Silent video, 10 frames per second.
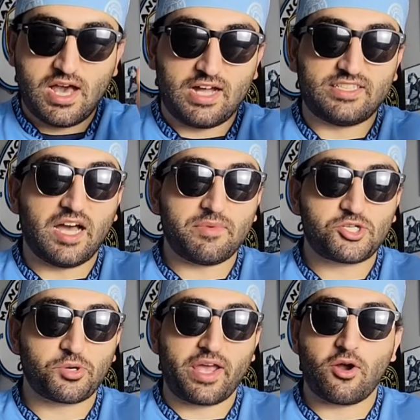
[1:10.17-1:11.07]
Adama
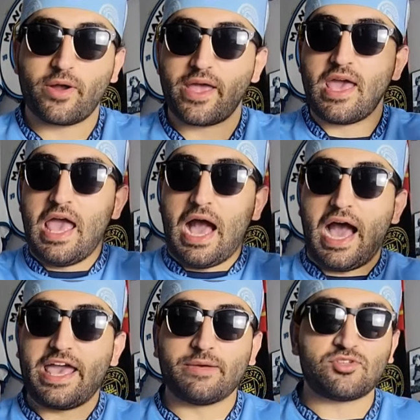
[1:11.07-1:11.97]
Traore.
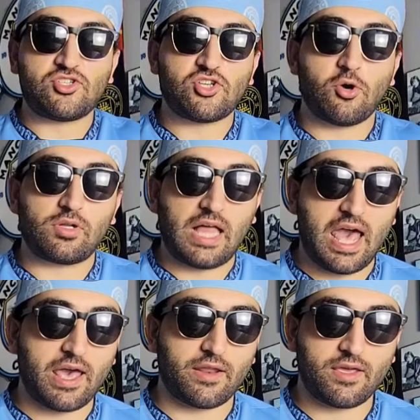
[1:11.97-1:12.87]
I am so
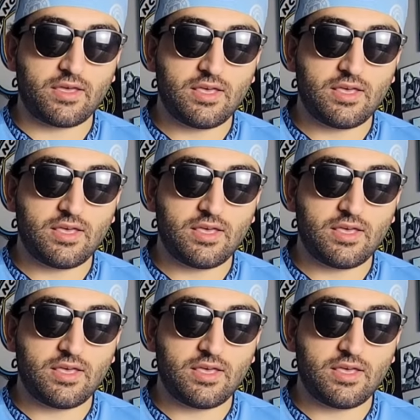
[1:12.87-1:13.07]
glad